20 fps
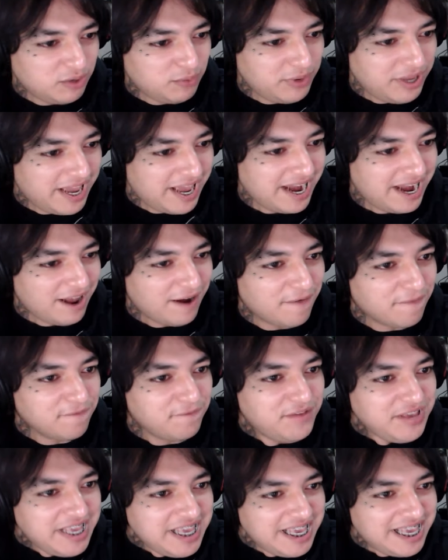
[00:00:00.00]
we getting a
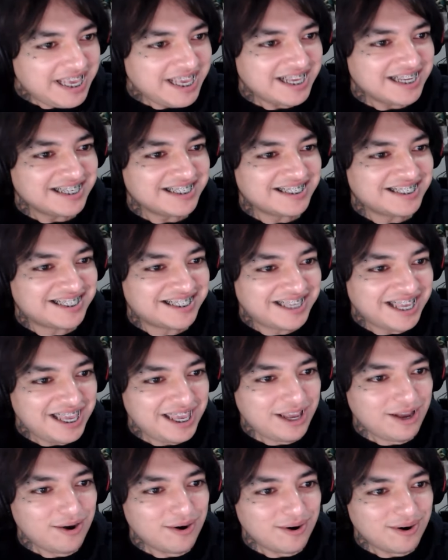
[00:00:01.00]
V
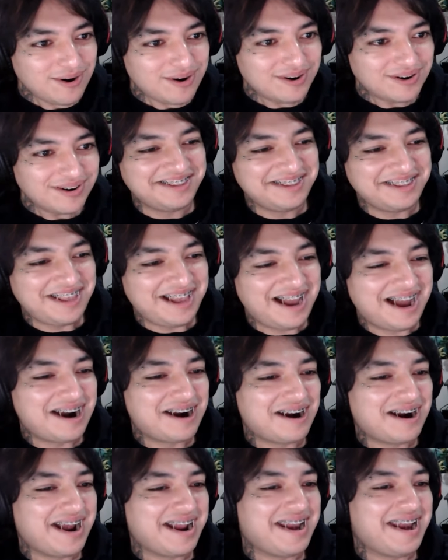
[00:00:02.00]
single?
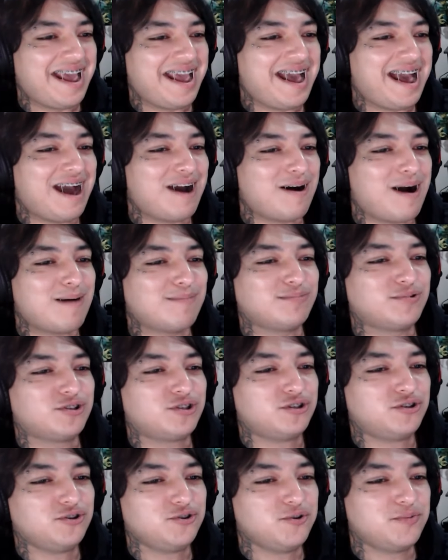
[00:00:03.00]
All right, now I'm
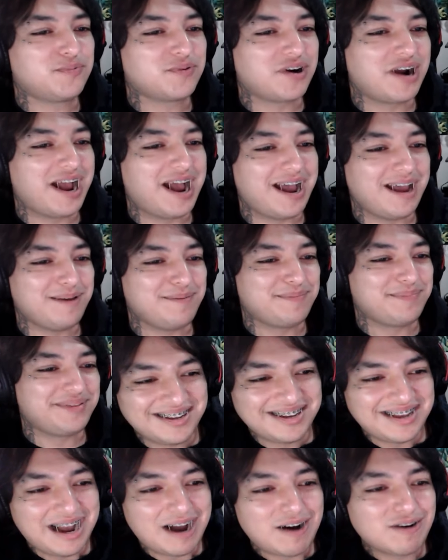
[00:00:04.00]
super hyped.
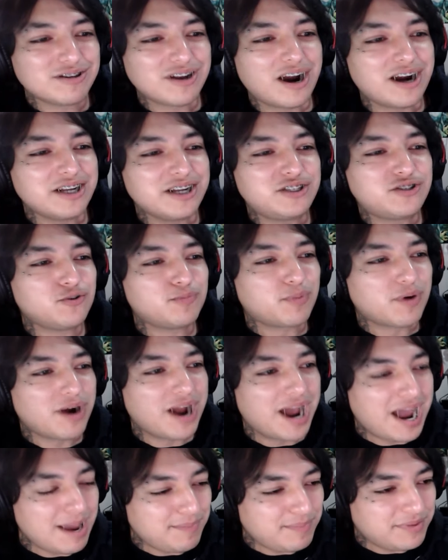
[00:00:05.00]
I was already super
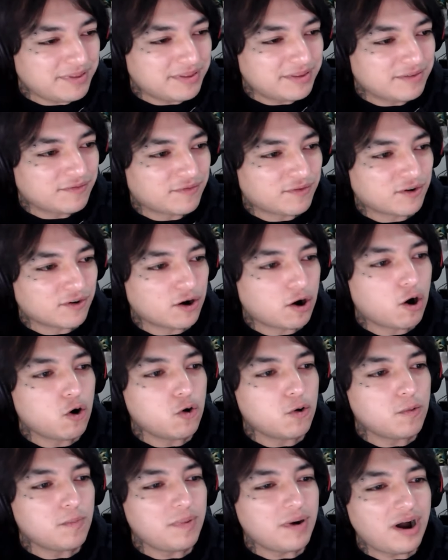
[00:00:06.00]
hyped for
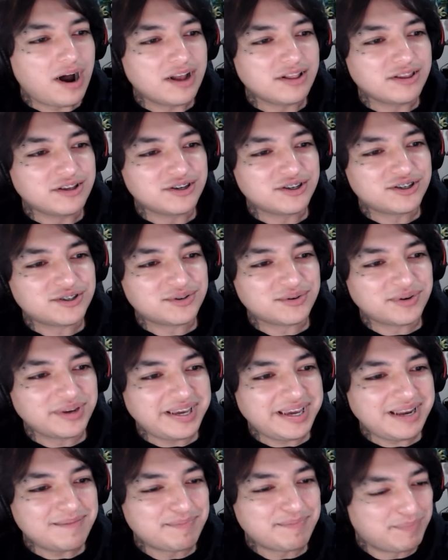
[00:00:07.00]
Hope on the
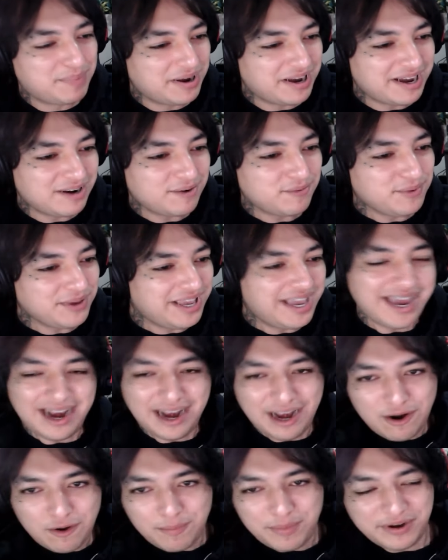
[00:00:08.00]
Street, but we get a
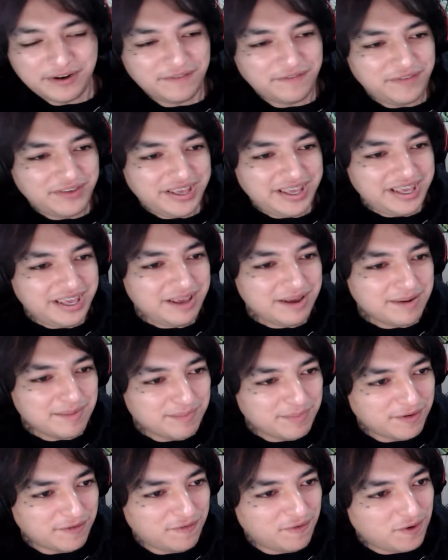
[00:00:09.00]
little bit of V
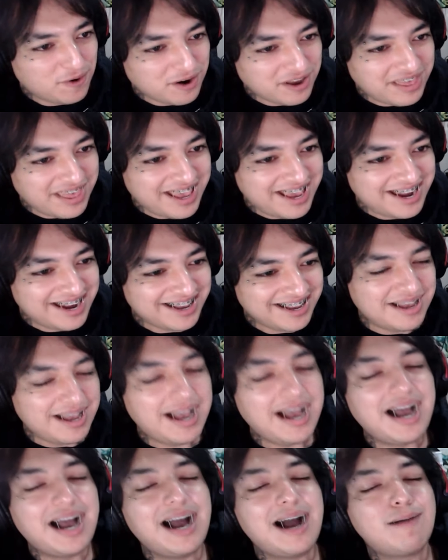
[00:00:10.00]
before that.
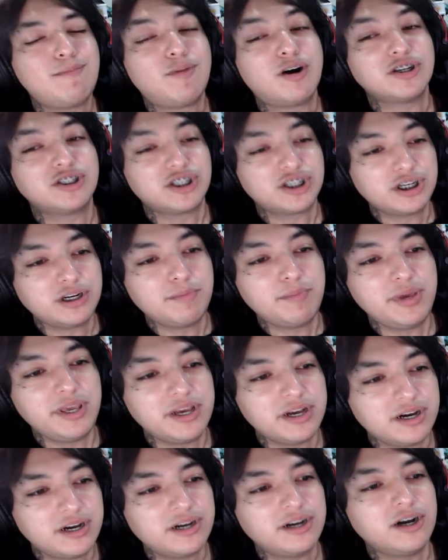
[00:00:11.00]
Ah, March gonna
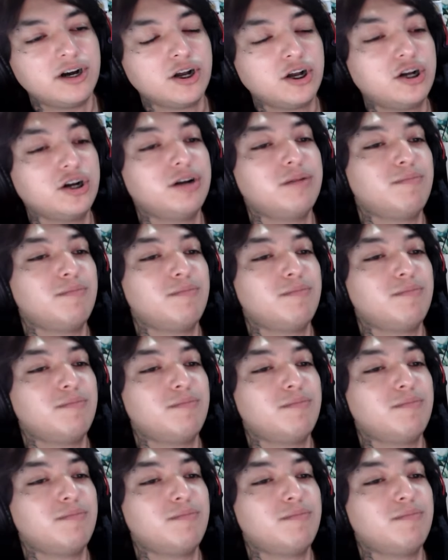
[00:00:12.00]
be a, a good